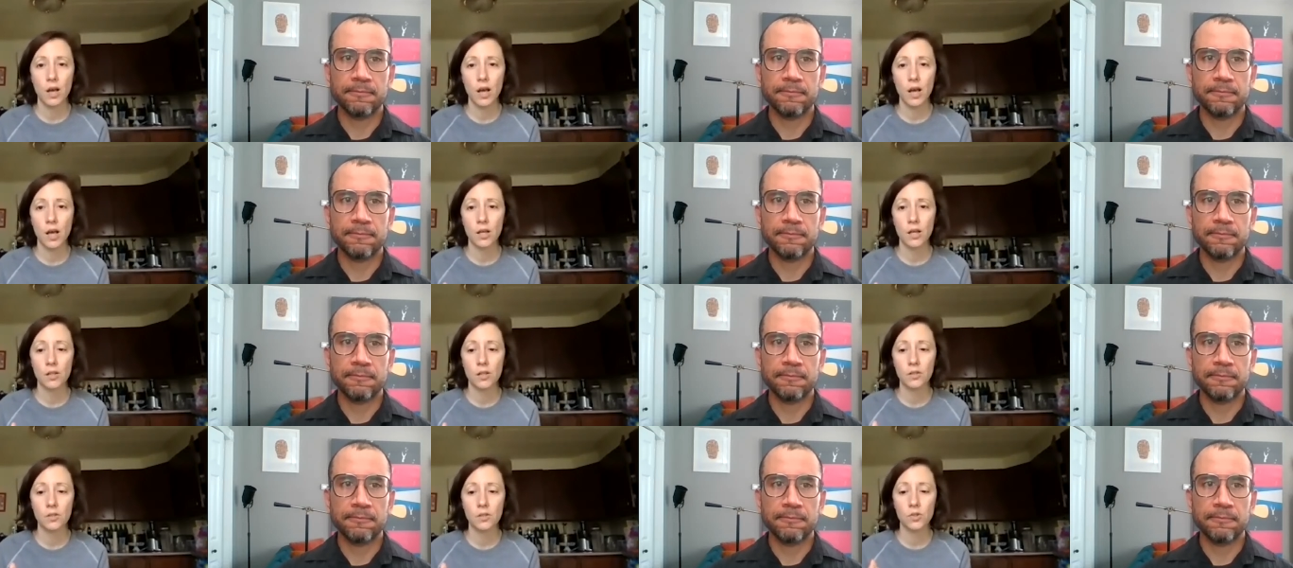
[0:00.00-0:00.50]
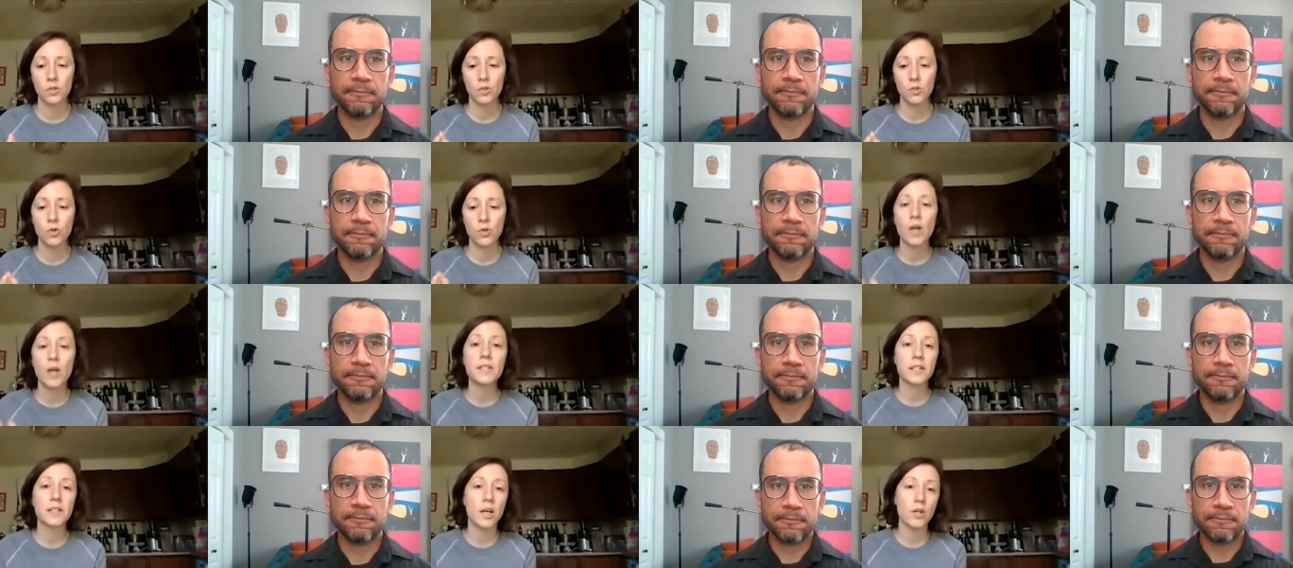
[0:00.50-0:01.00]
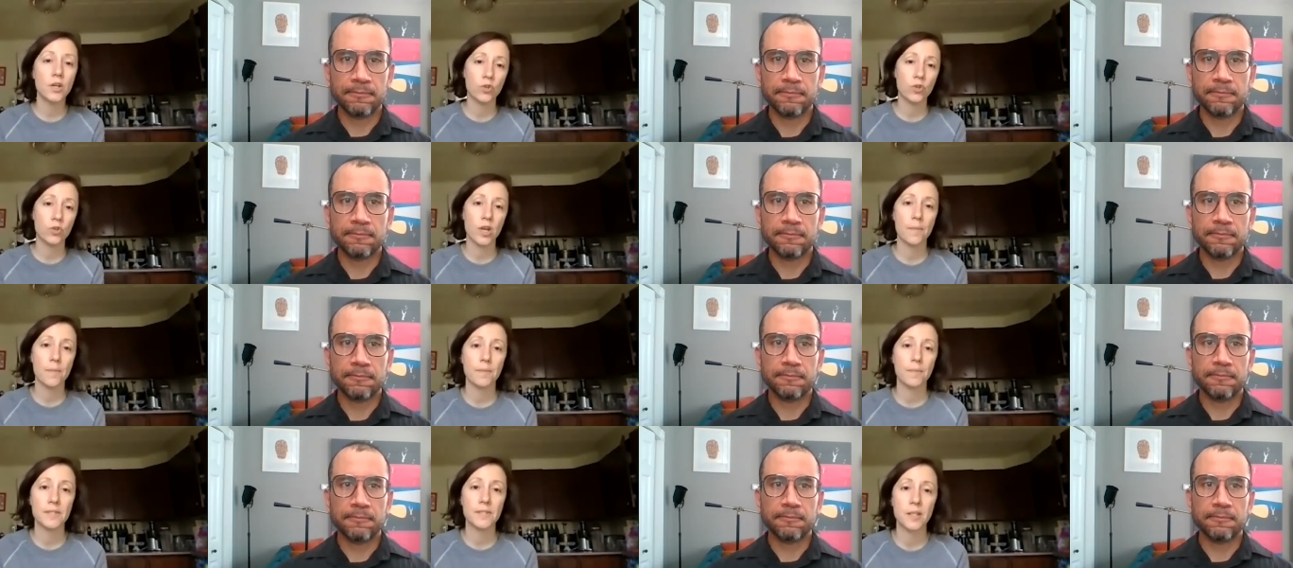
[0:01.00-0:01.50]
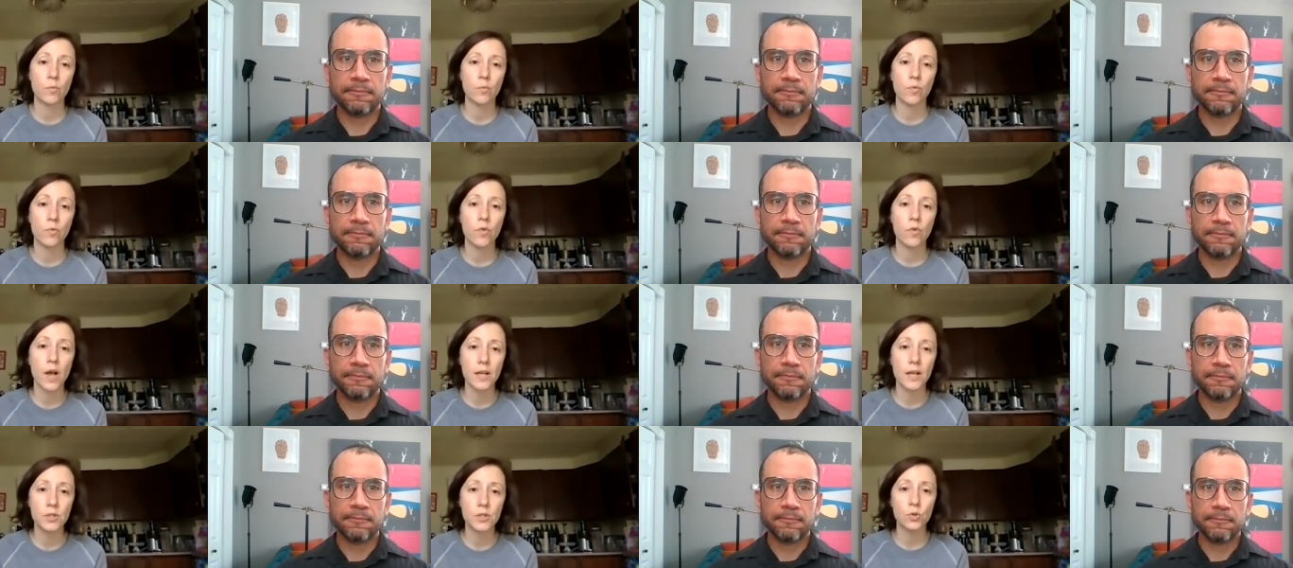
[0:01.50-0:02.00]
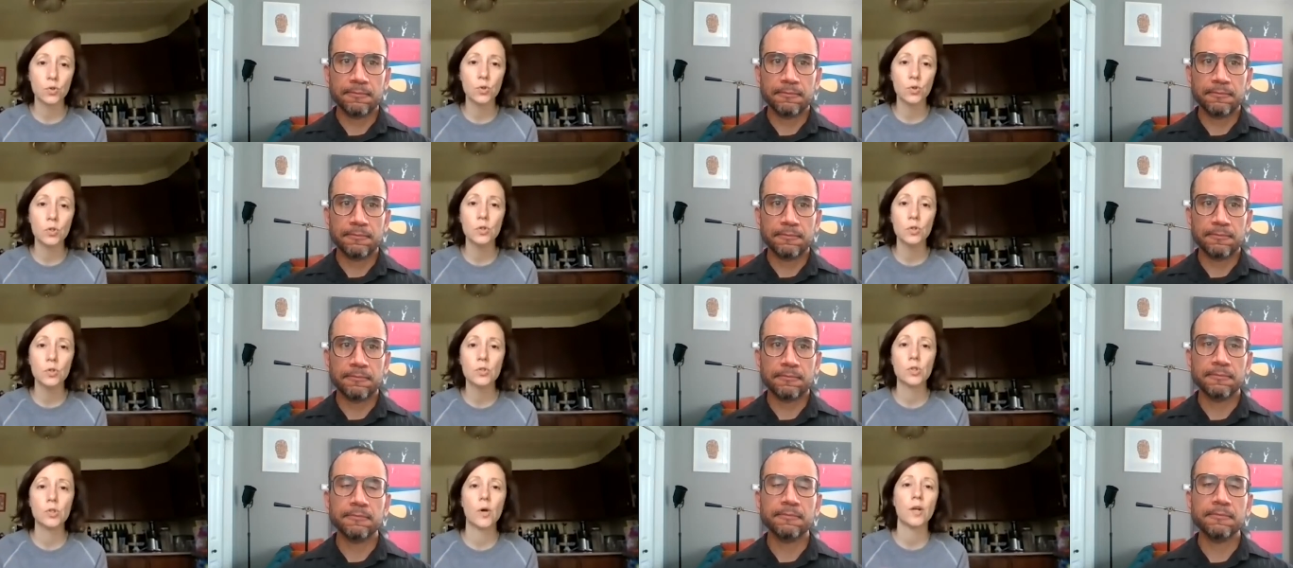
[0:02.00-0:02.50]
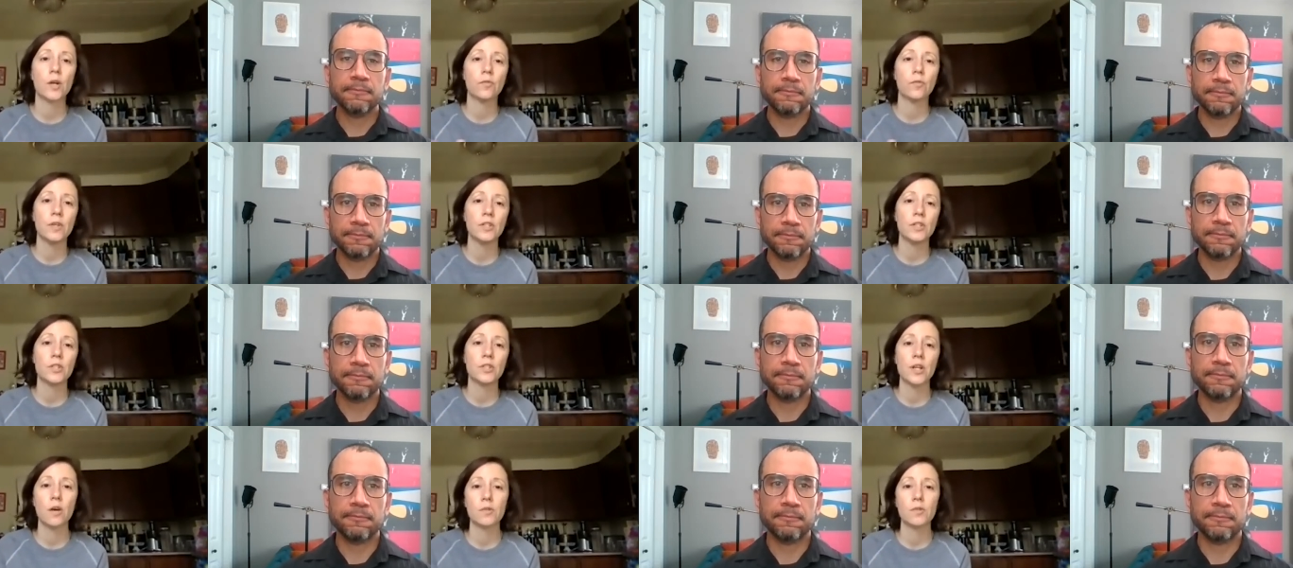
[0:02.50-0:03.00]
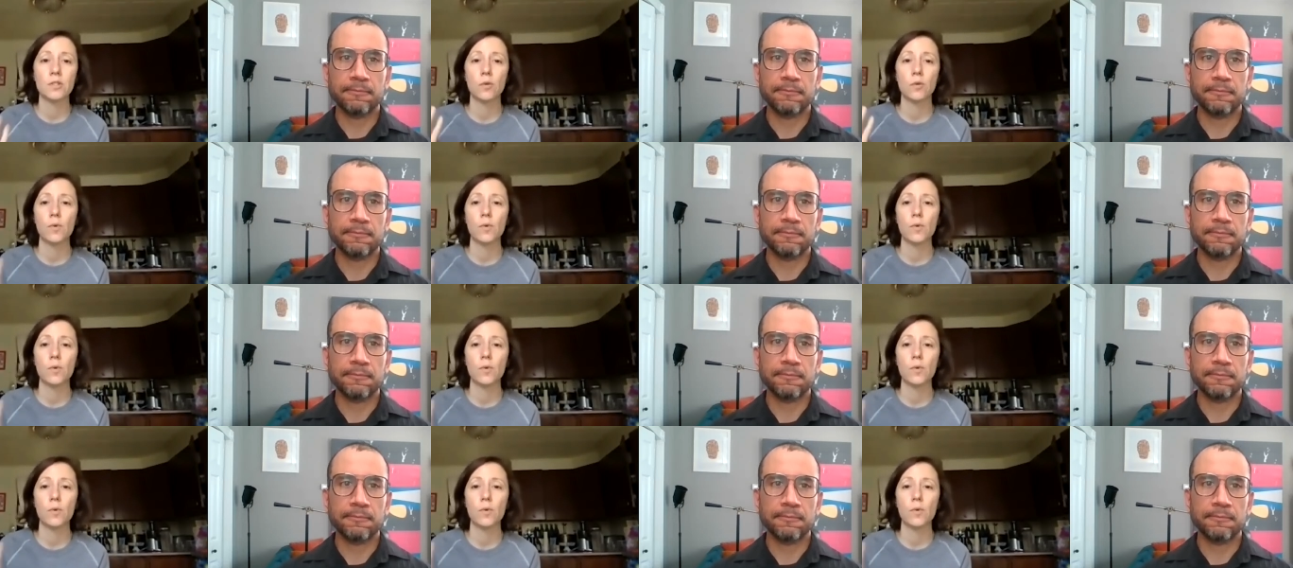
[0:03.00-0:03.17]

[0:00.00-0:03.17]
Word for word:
Speaker 1: uh, cross country up at Somerville High School. So I reached out